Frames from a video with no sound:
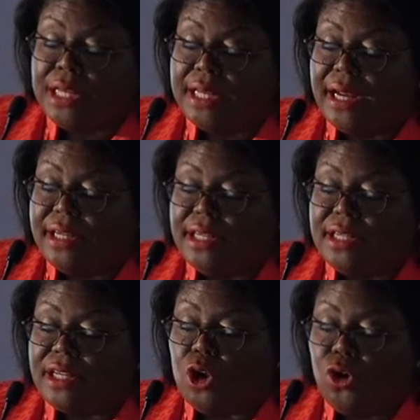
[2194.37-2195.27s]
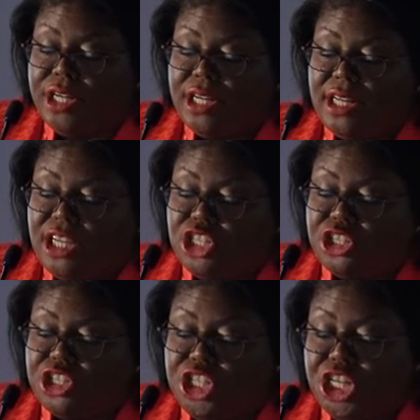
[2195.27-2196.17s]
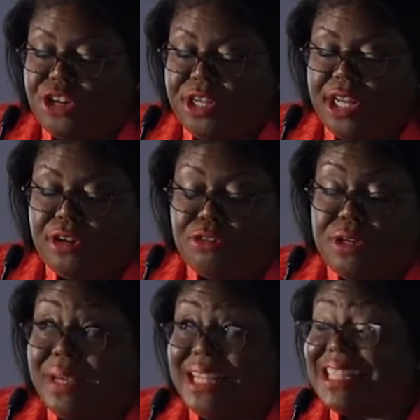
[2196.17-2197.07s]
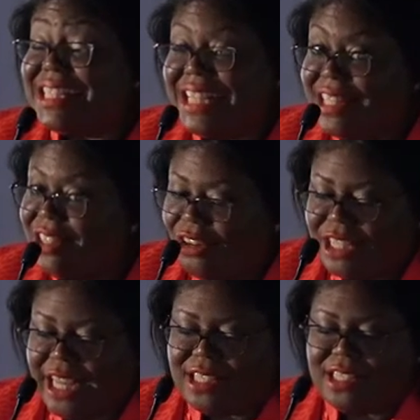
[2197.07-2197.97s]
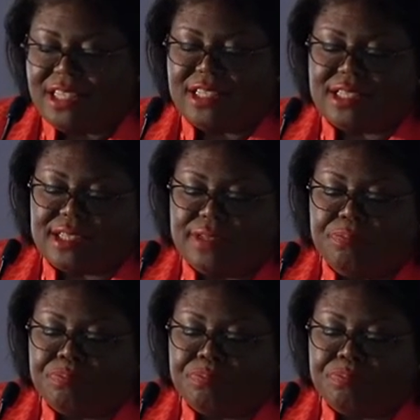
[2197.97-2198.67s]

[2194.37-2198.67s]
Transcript: that the coordination sharing agreements did not exist,